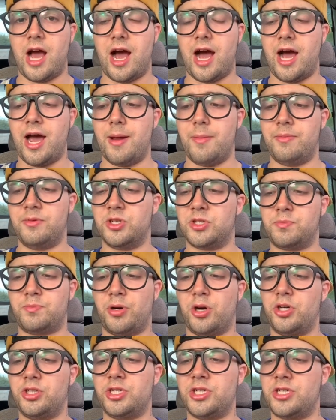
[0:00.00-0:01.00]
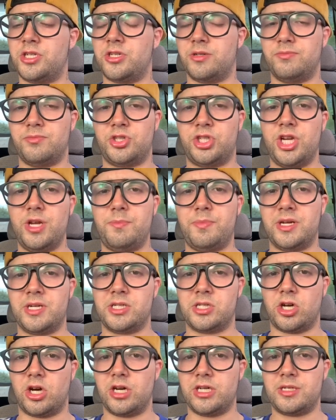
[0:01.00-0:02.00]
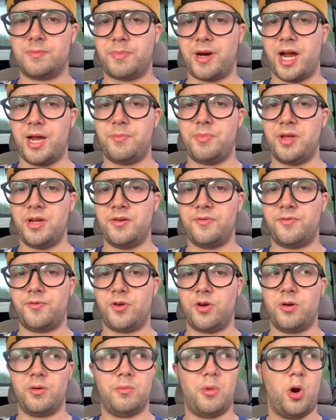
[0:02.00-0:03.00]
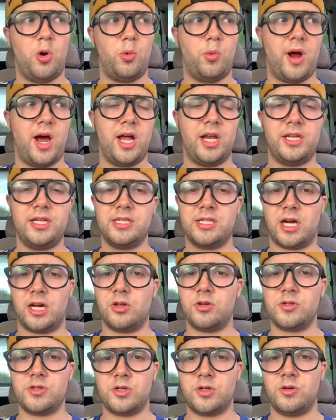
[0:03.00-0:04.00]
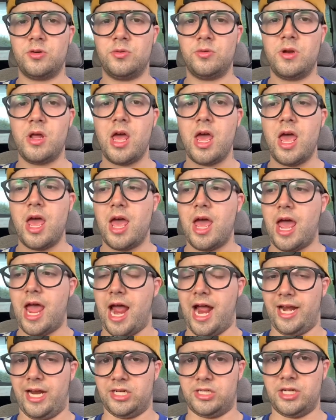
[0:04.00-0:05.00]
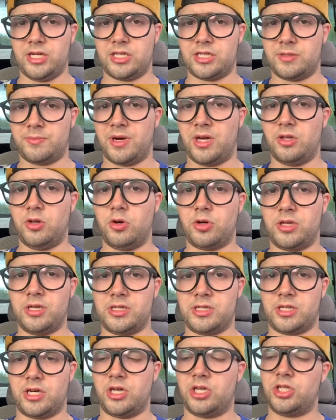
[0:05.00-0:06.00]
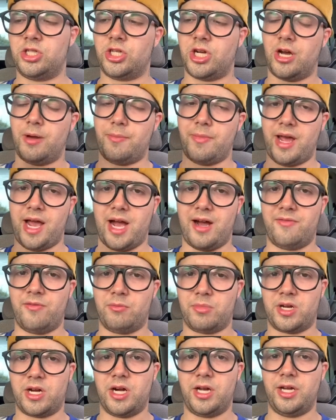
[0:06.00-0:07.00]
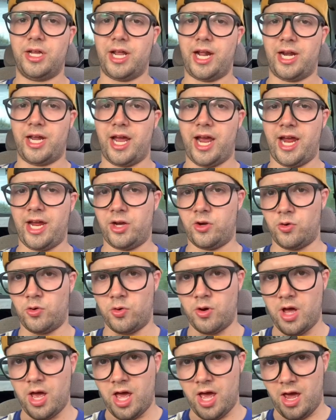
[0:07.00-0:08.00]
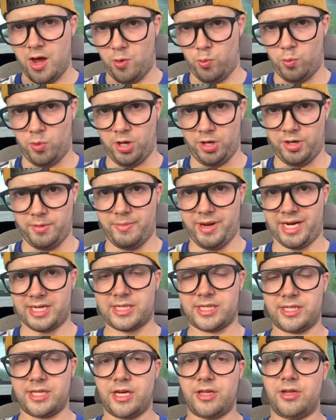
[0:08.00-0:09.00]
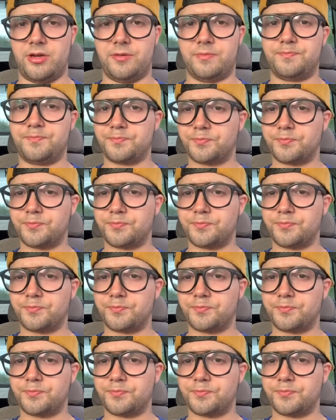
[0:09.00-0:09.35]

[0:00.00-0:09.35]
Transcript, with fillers: I just purchased some cheap exhaust piping from O'Reilly's AutoZone and I took it to my local exhaust shop, have them cut it at an angle and weld it back together.